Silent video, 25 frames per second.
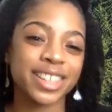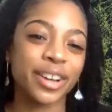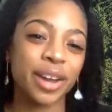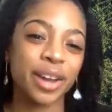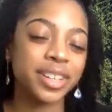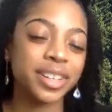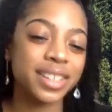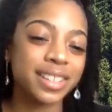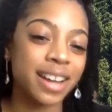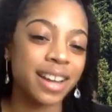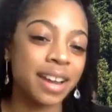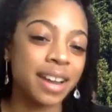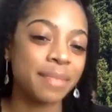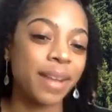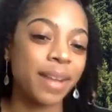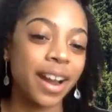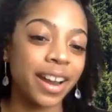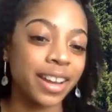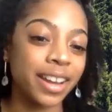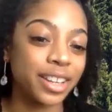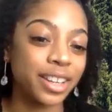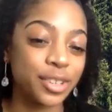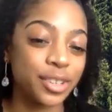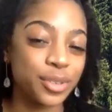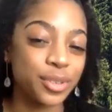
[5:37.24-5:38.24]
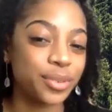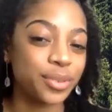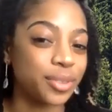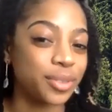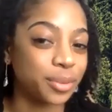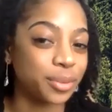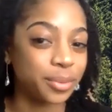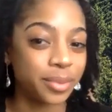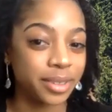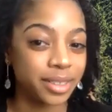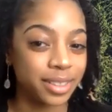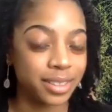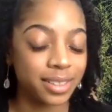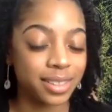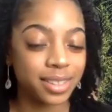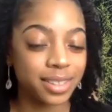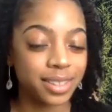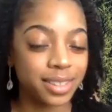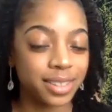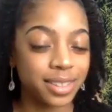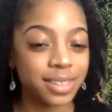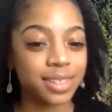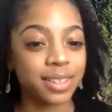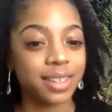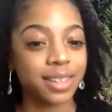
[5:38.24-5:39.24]
Every time I enter the
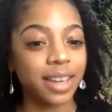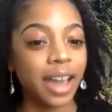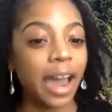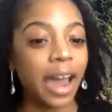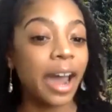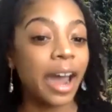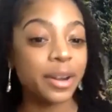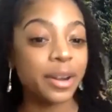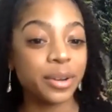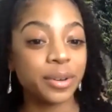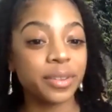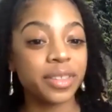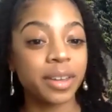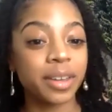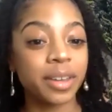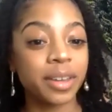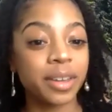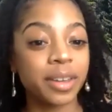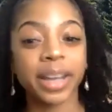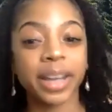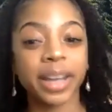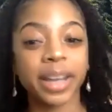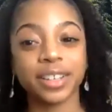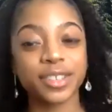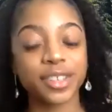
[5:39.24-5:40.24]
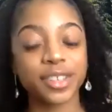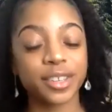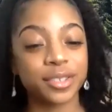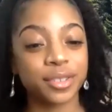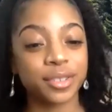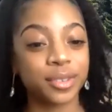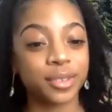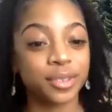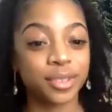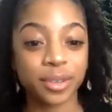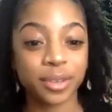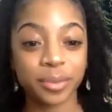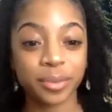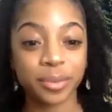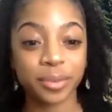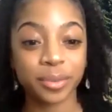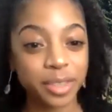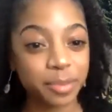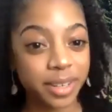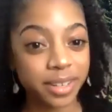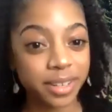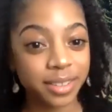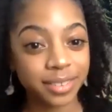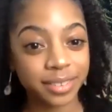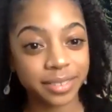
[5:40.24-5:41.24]
woods, I know that my ancestors are with
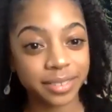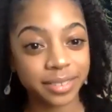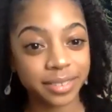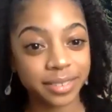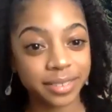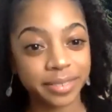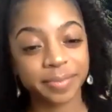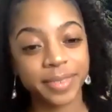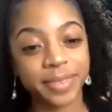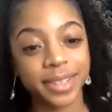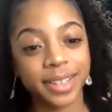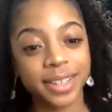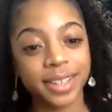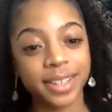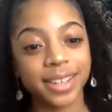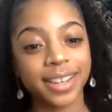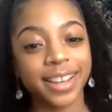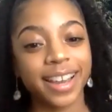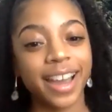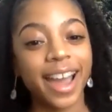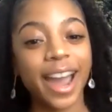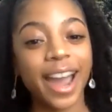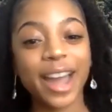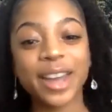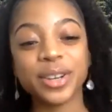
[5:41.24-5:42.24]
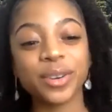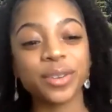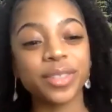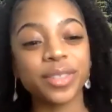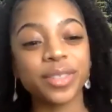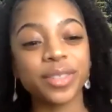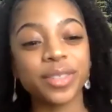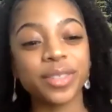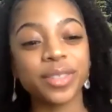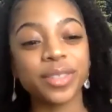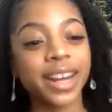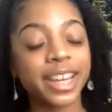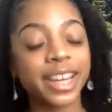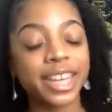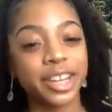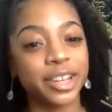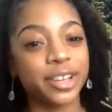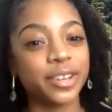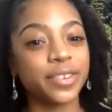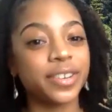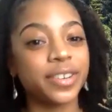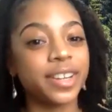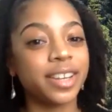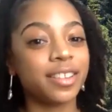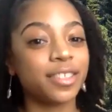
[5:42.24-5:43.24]
me. I know that I
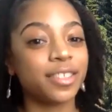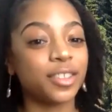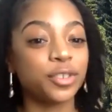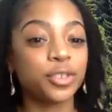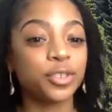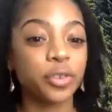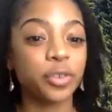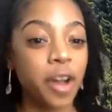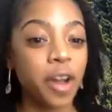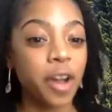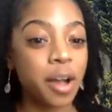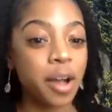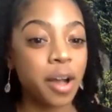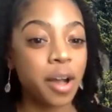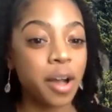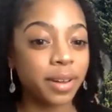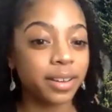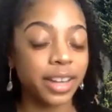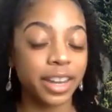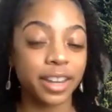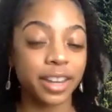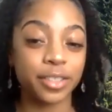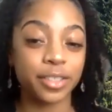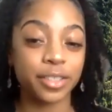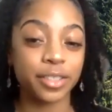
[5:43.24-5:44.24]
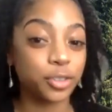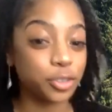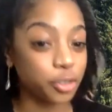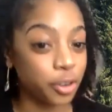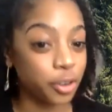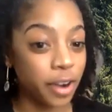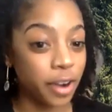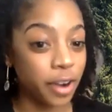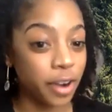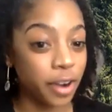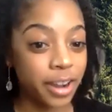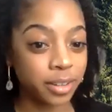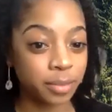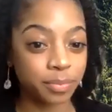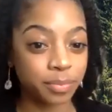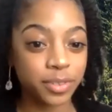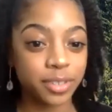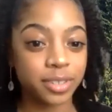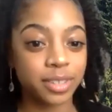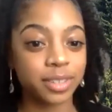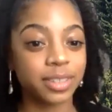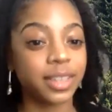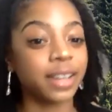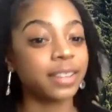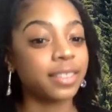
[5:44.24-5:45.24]
carry the trauma and their
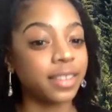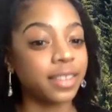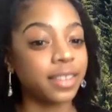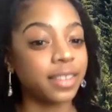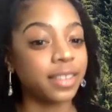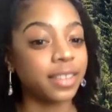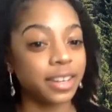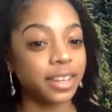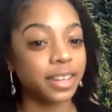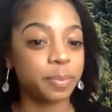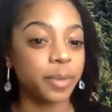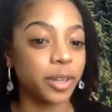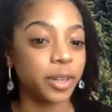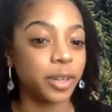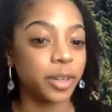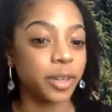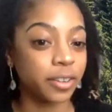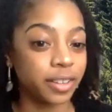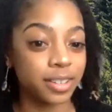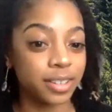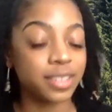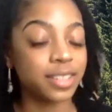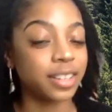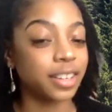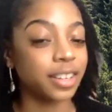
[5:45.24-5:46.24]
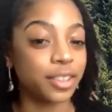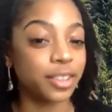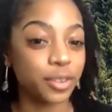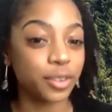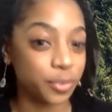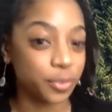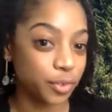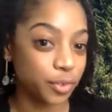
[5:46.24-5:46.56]
triumphs that they experienced in the